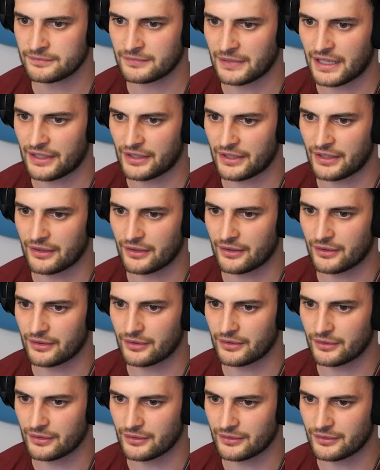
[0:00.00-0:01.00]
Hannah,
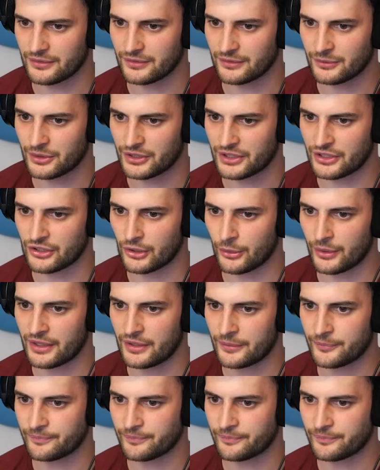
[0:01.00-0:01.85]
what are you doing?